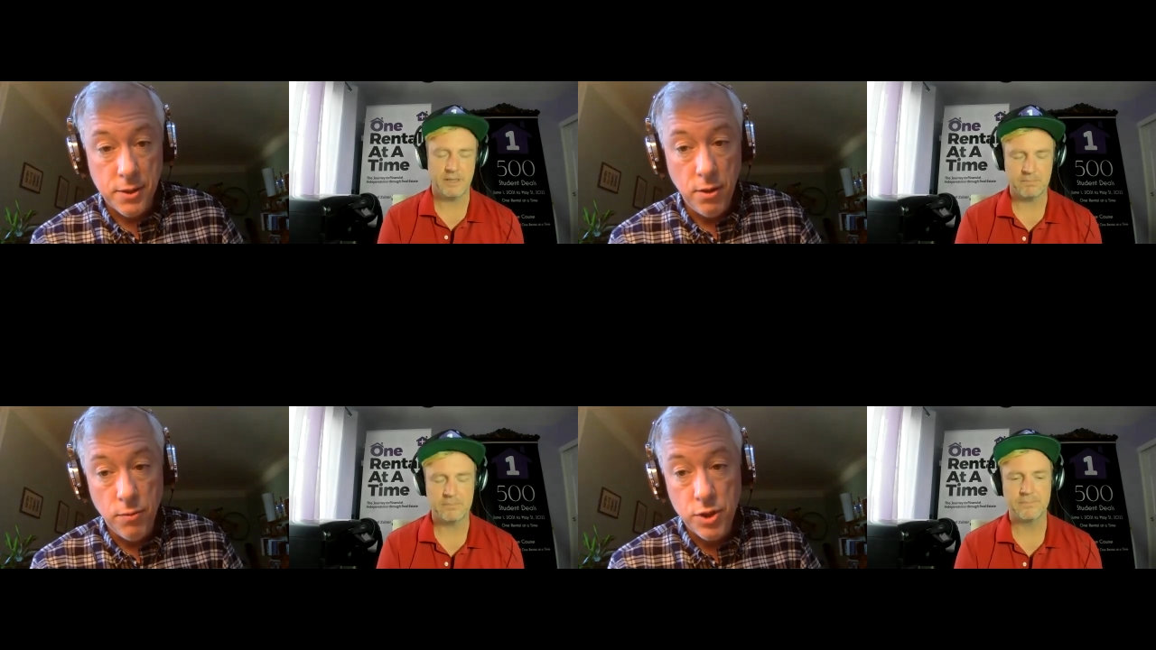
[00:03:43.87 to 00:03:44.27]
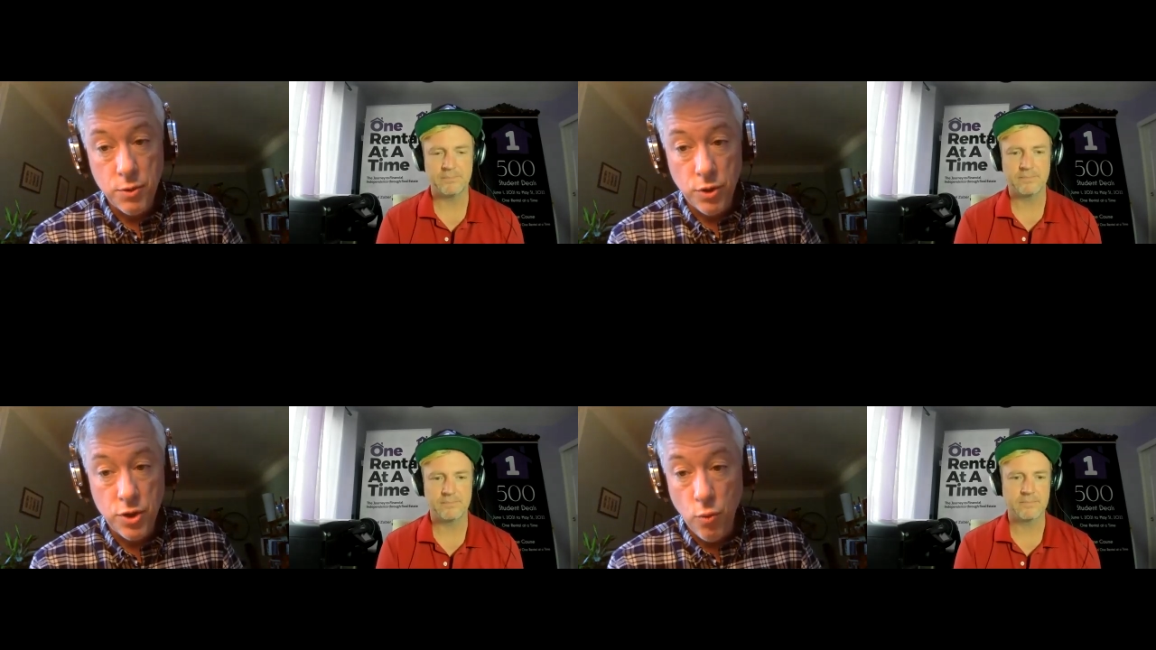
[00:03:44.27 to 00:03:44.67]
Speaker 1: which is
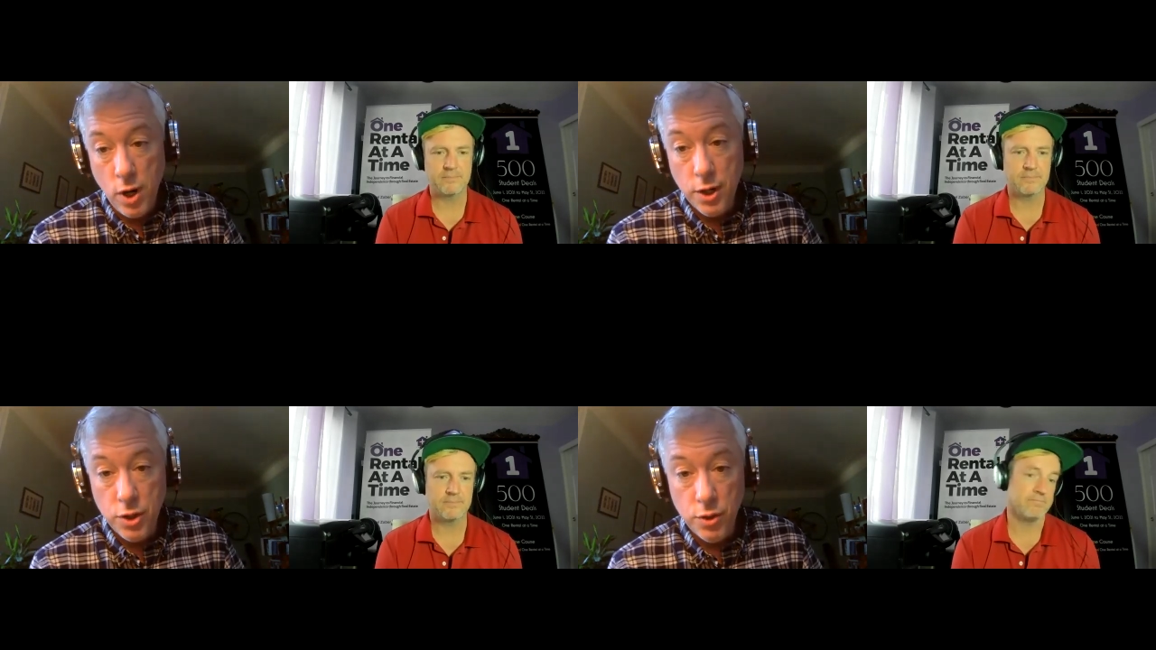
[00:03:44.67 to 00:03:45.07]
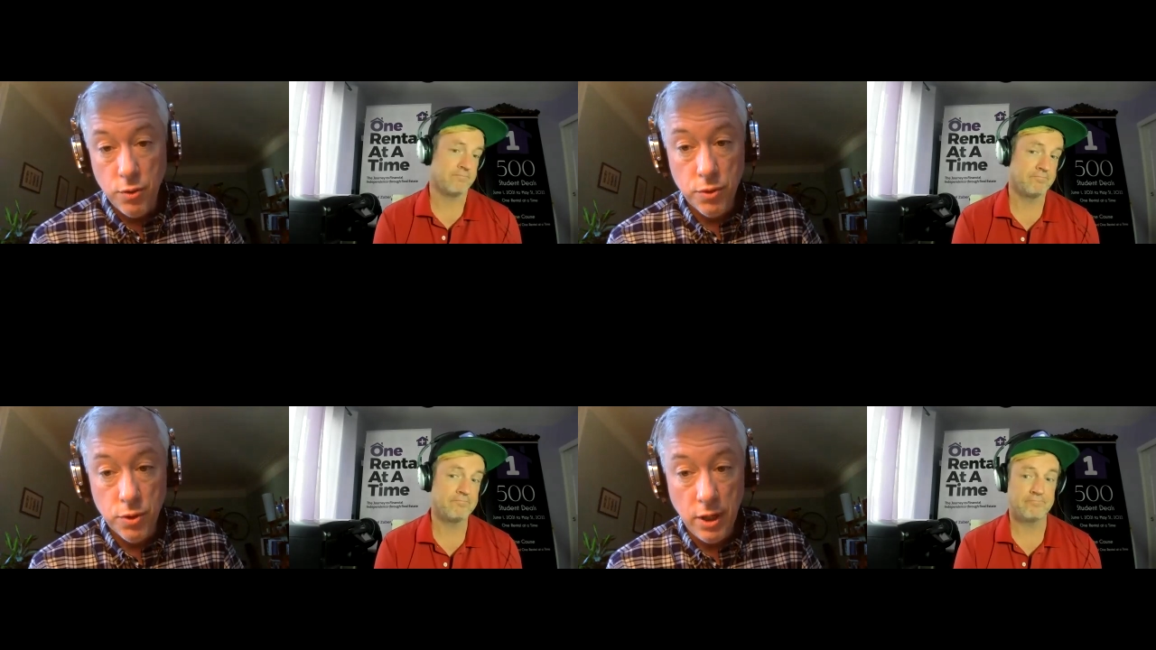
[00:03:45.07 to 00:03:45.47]
what you want to
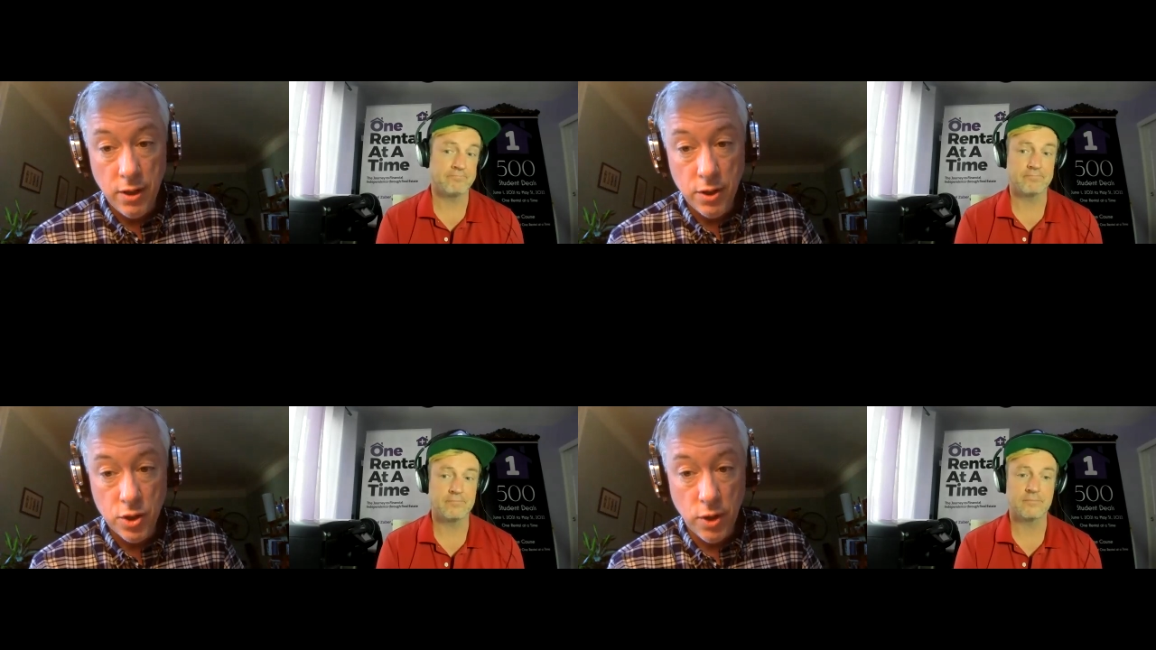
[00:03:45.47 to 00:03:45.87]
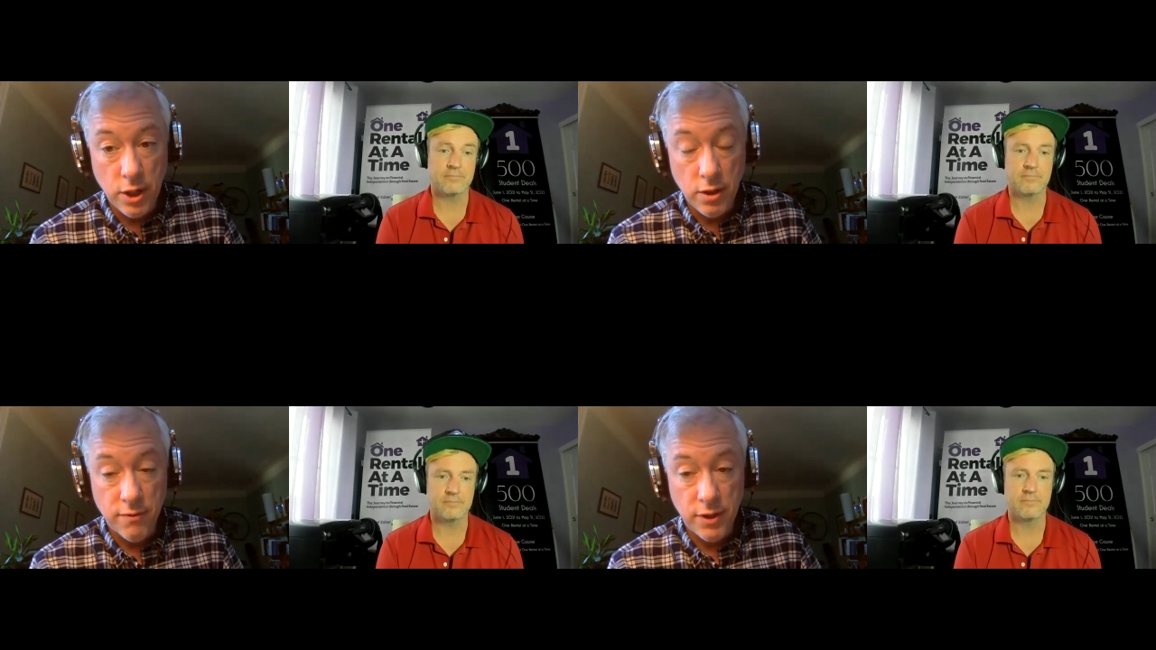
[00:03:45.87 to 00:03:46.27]
do during
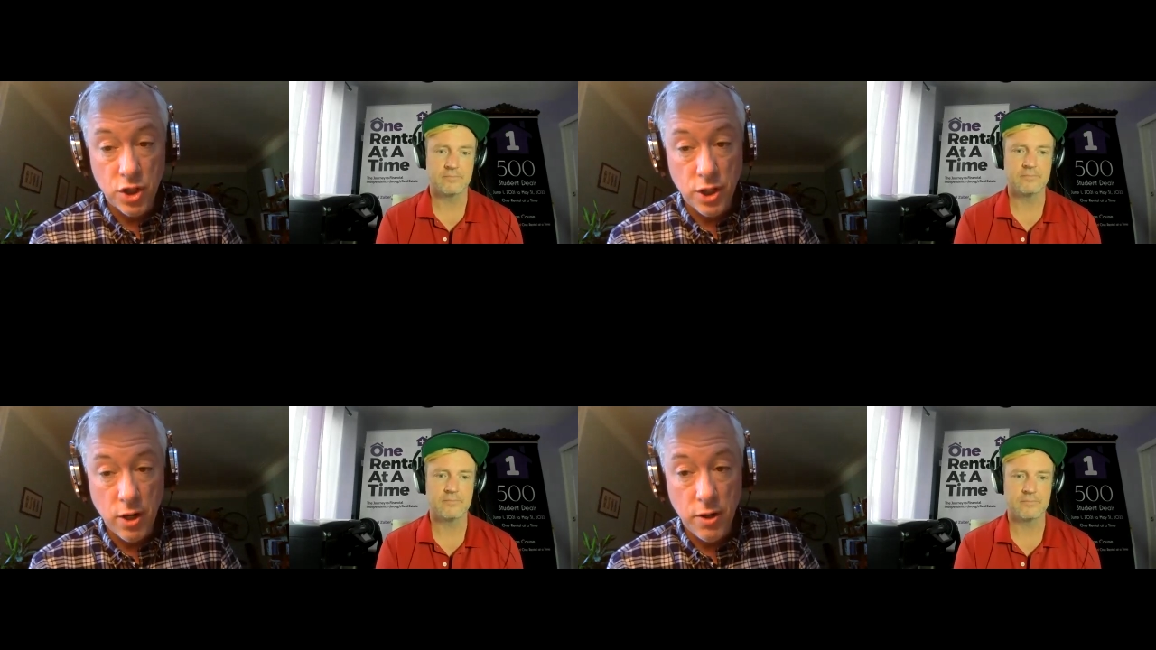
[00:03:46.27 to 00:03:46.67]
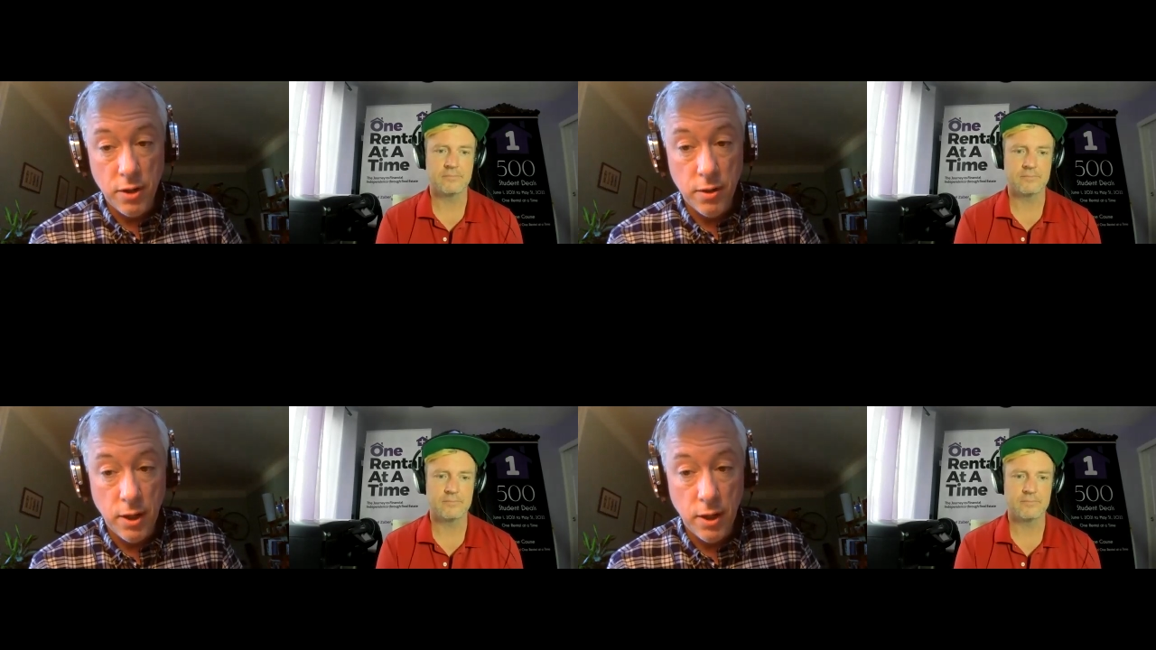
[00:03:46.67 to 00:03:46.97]
an inflationary